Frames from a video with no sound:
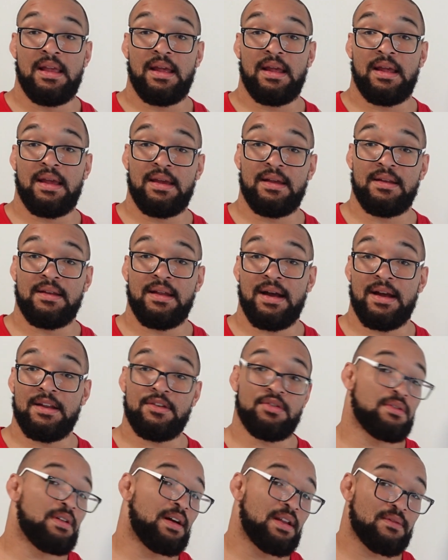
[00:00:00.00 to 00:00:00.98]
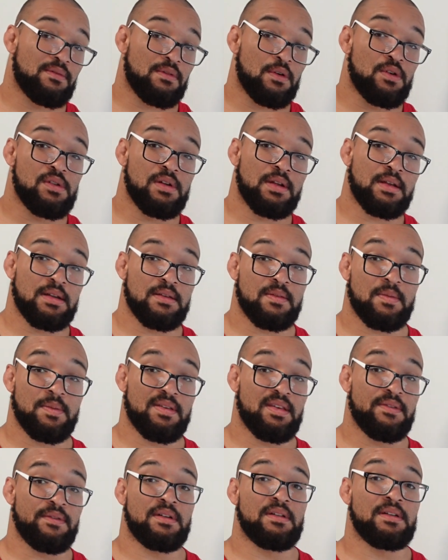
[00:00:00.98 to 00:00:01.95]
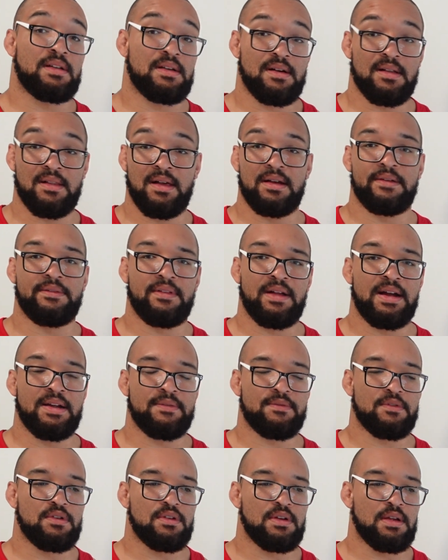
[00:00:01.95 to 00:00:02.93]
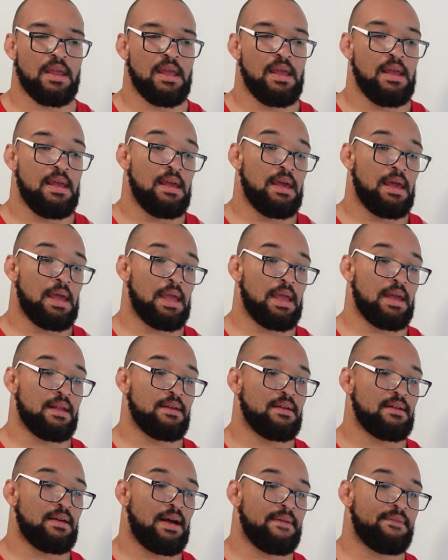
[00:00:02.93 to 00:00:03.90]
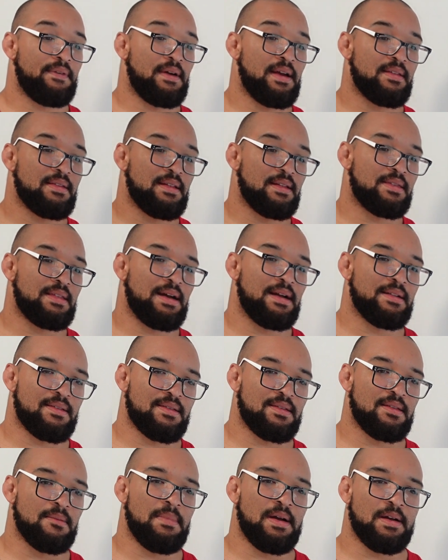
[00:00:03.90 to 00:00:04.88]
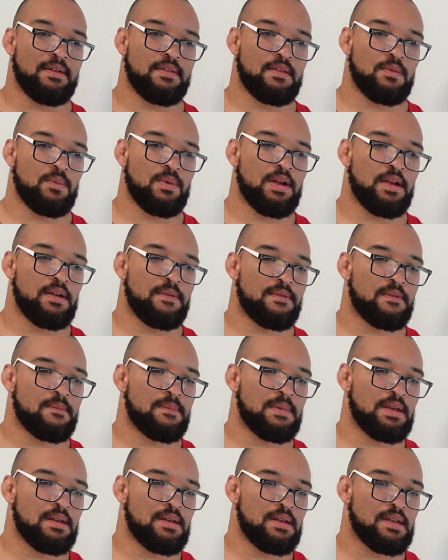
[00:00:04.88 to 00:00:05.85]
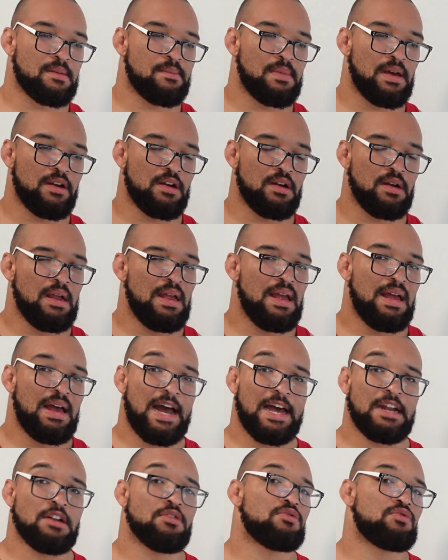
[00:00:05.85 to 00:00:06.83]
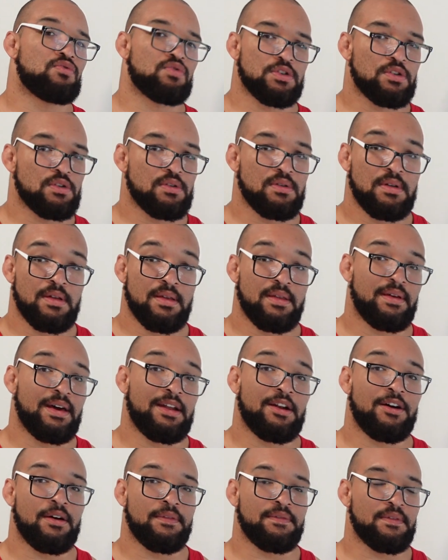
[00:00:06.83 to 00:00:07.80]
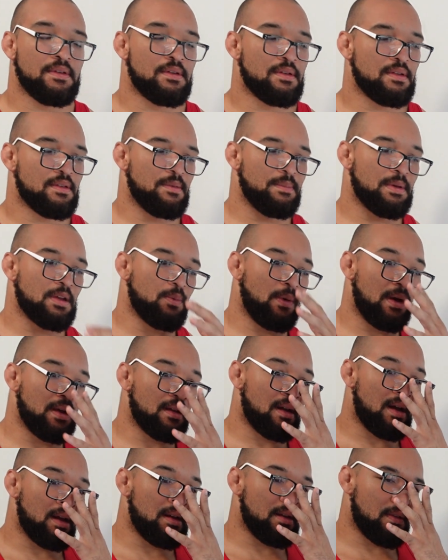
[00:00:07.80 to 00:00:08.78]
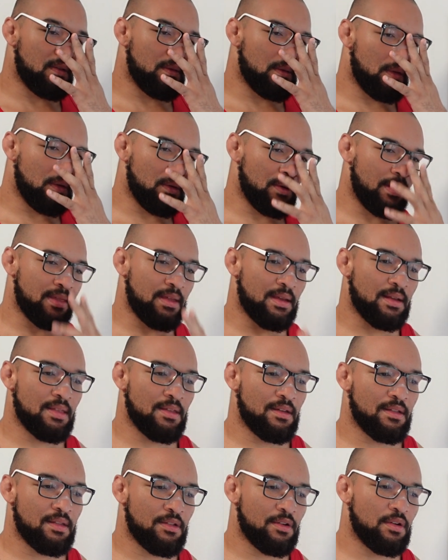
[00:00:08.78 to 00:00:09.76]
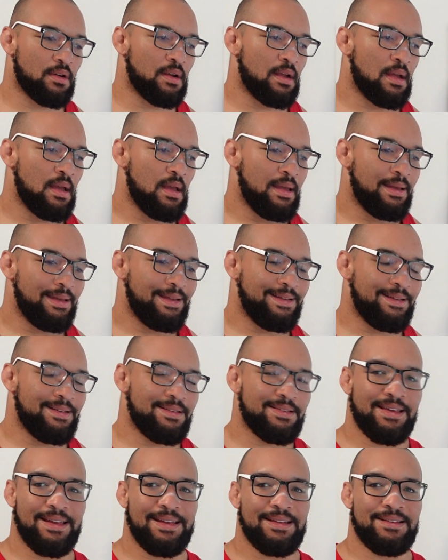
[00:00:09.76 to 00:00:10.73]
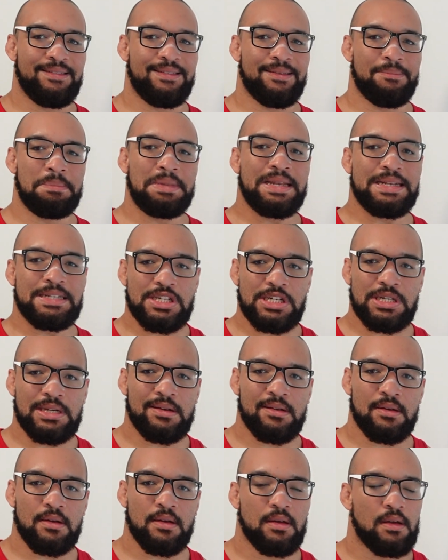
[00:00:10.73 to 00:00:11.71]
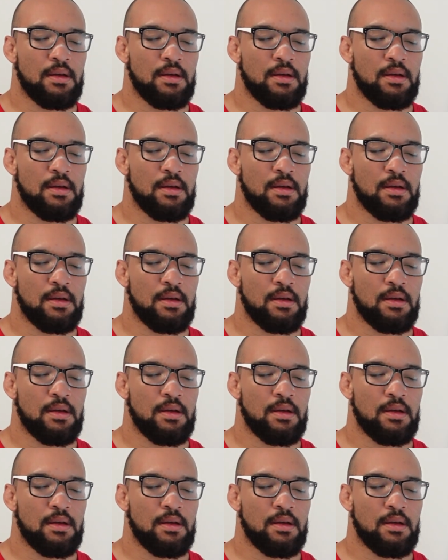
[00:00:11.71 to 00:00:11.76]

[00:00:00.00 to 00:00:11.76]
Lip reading: and I do a lot of rolling, specifically a lot of live rolling. And I find that that's the best way for me to get better. I don't drill that often, to be quite honest with you. I think that there is a diminishing